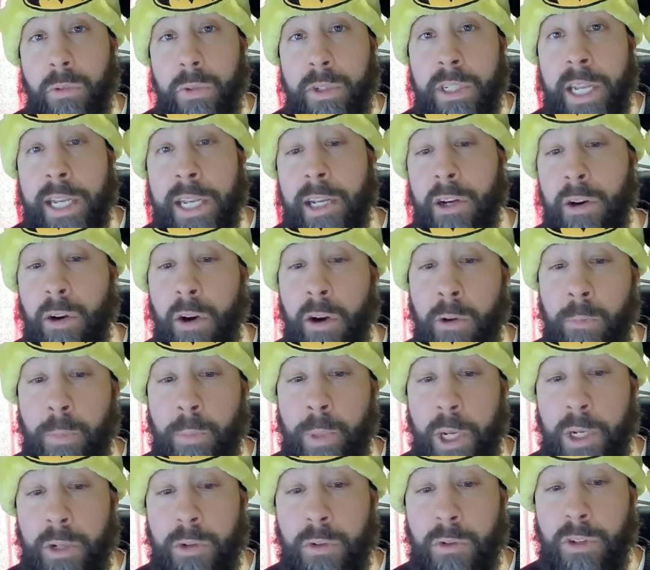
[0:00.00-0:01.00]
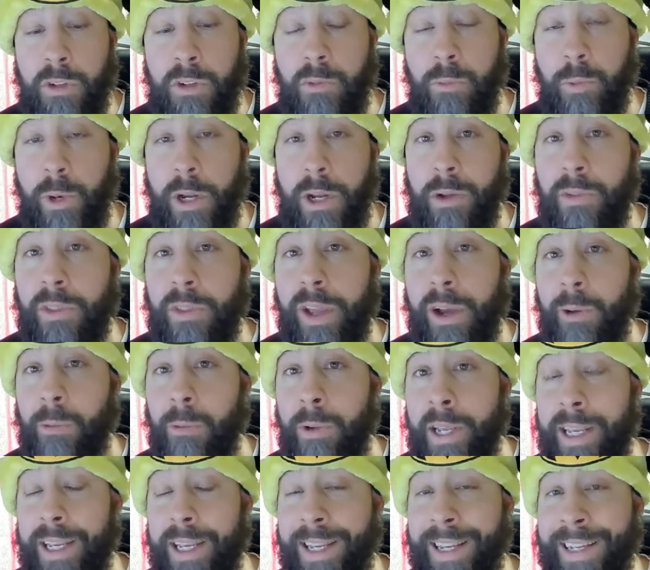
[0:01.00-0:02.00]
take your own pictures as well. That
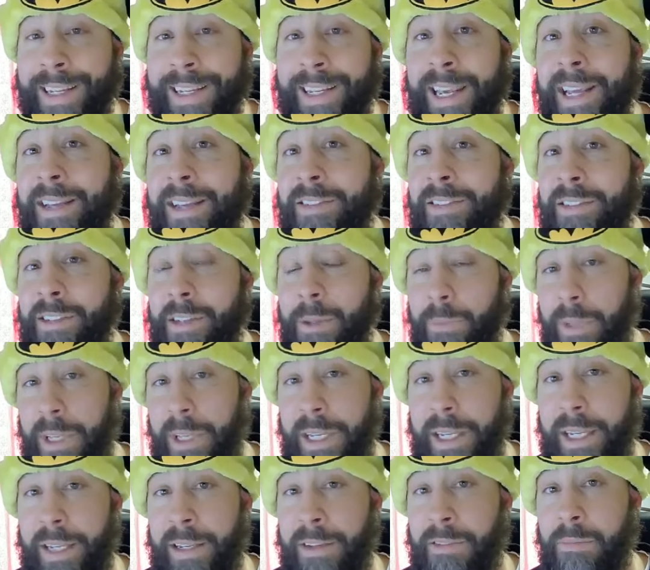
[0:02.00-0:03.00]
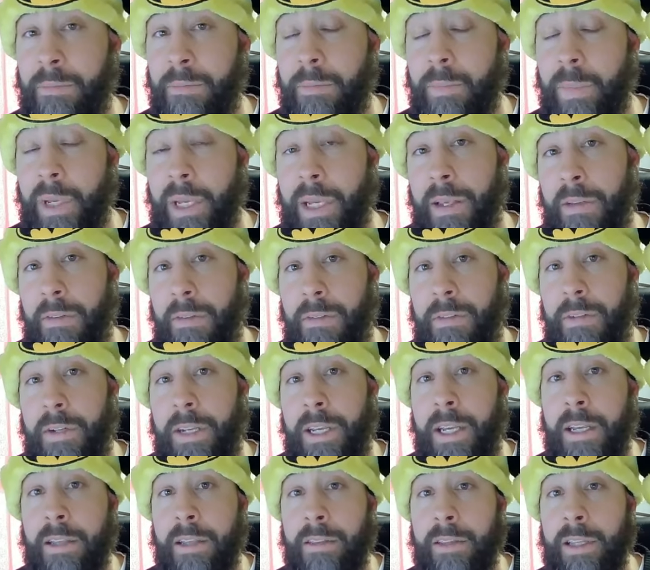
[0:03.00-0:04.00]
way, in case something is missed,
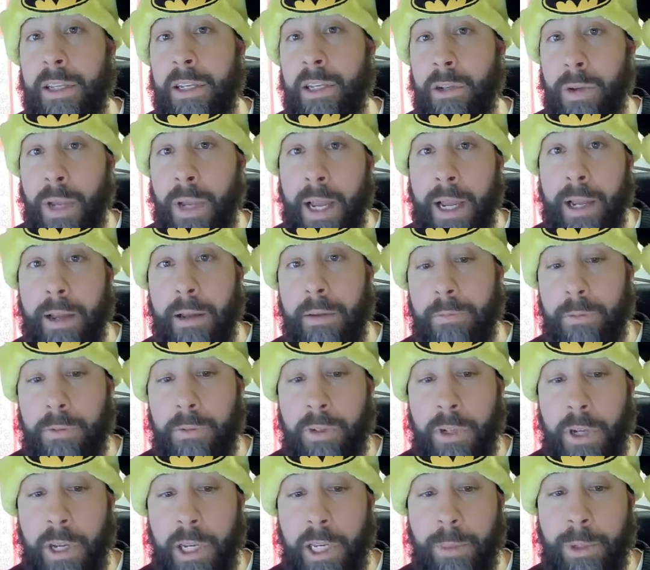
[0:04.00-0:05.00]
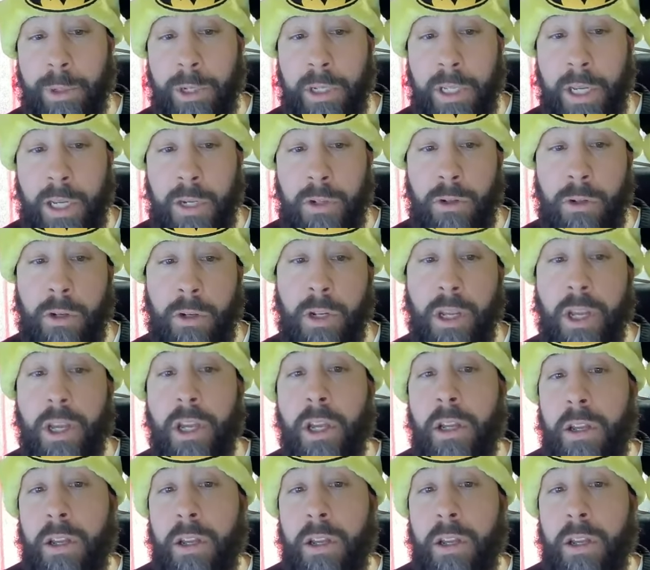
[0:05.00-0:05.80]
then you have documentation.